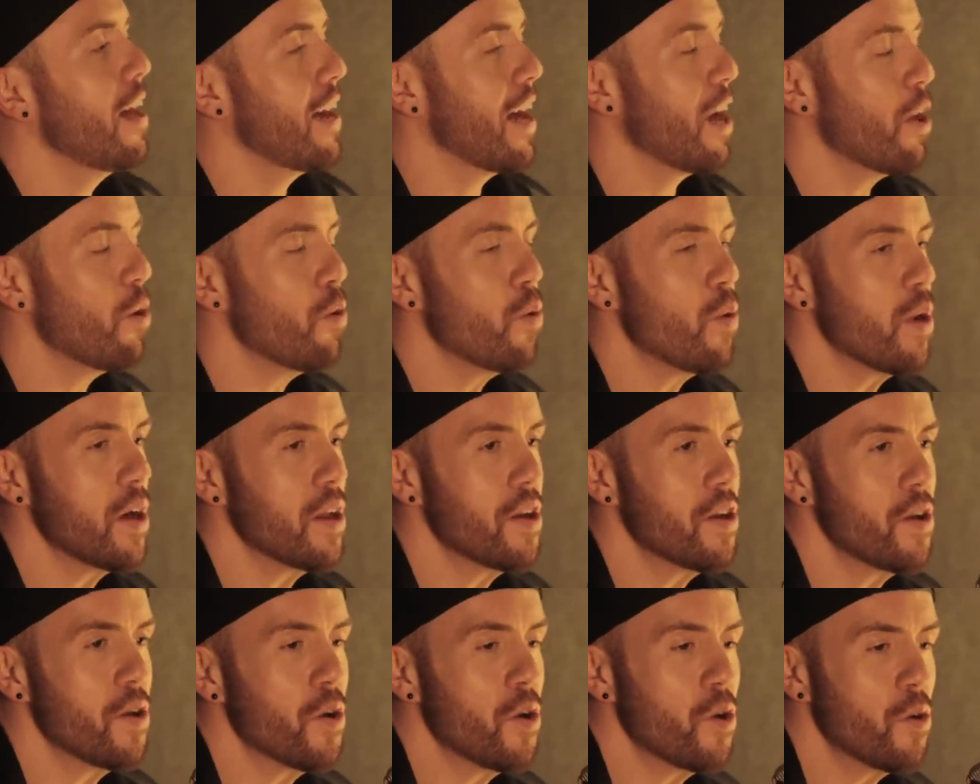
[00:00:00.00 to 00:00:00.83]
I
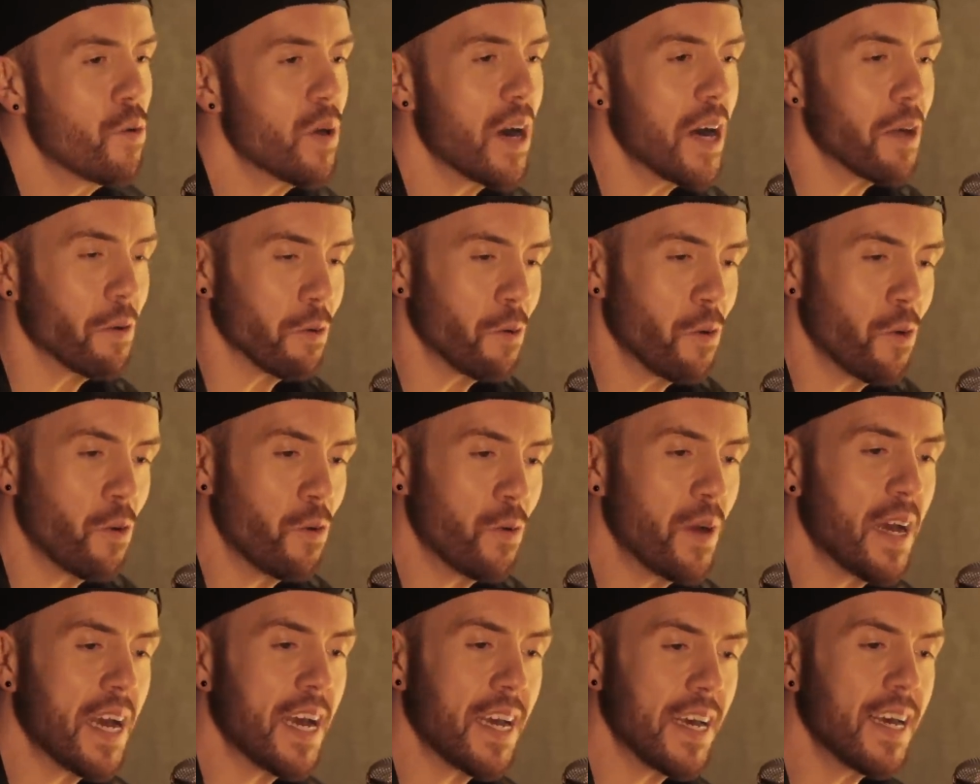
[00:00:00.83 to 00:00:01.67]
wonder what,
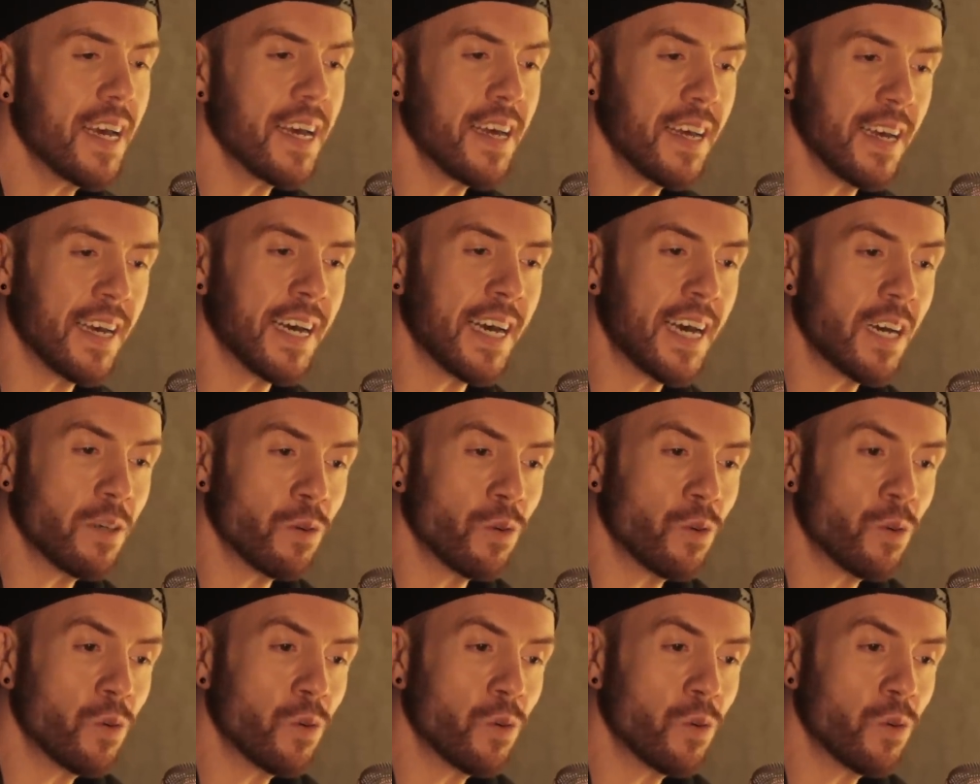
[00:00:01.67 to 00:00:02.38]
where, how,